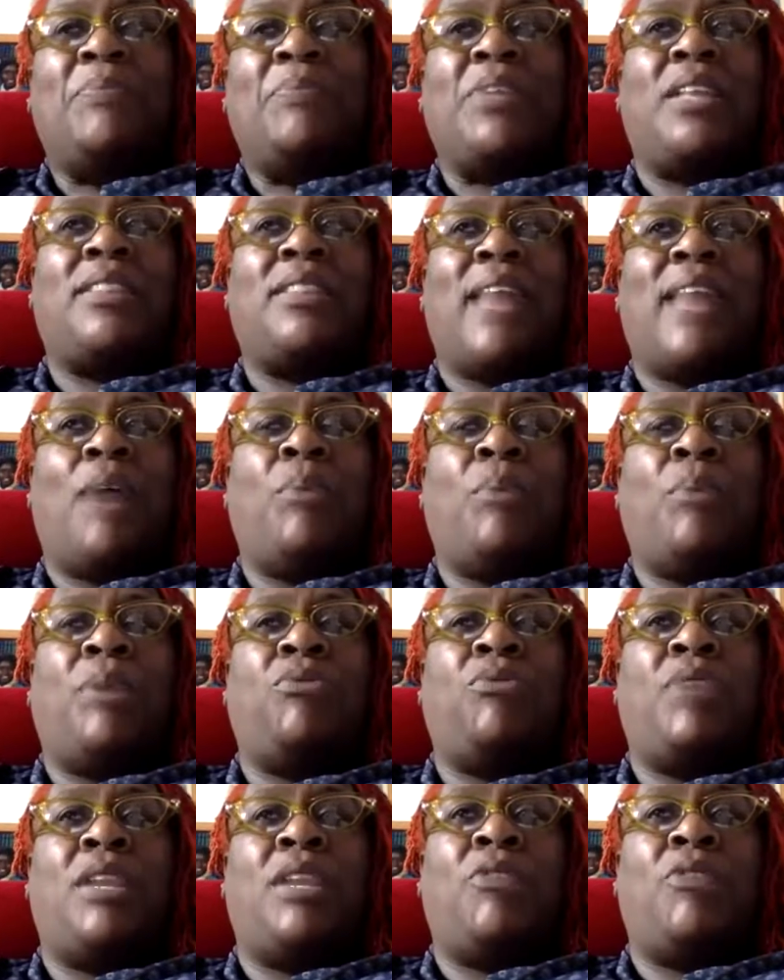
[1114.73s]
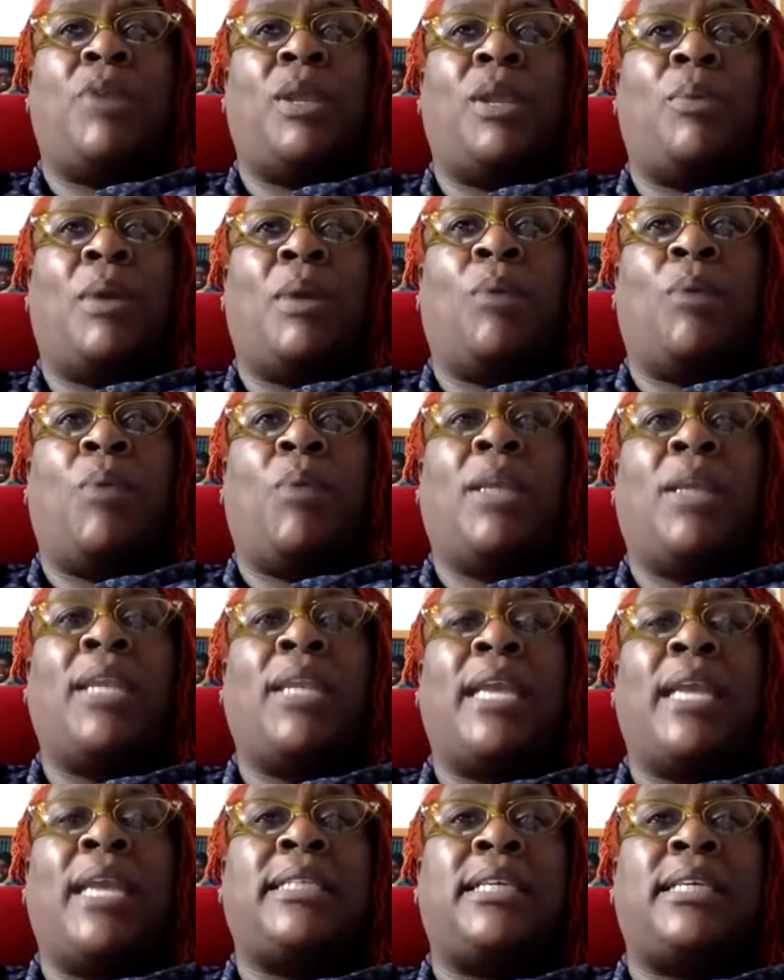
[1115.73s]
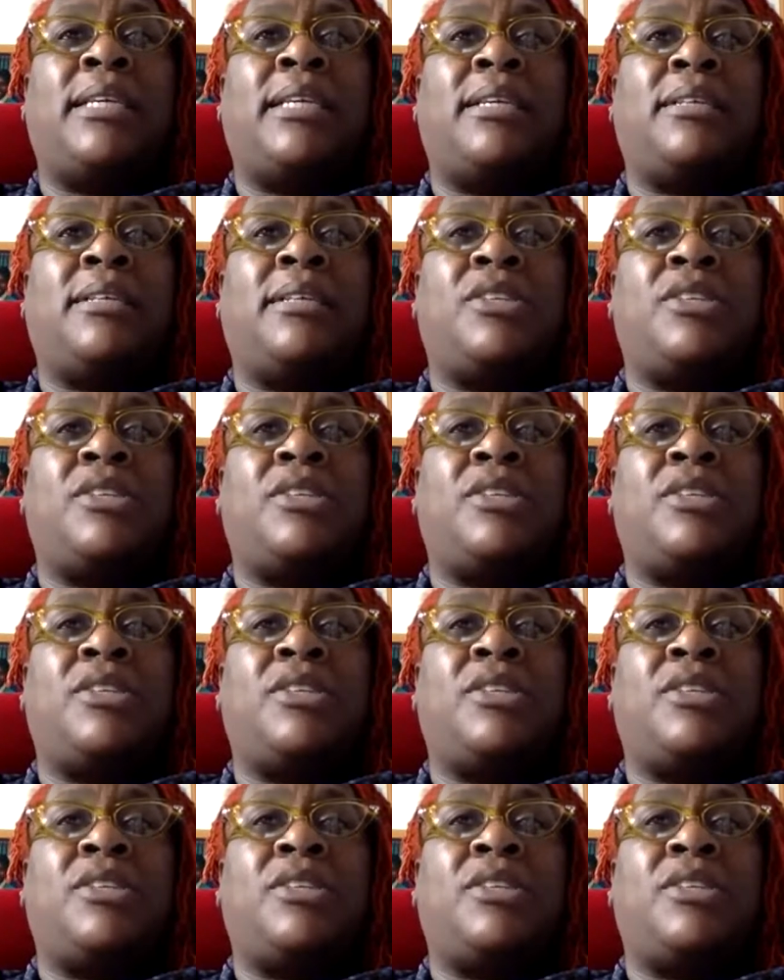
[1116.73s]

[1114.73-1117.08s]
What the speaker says: And that went really, really well. One lady,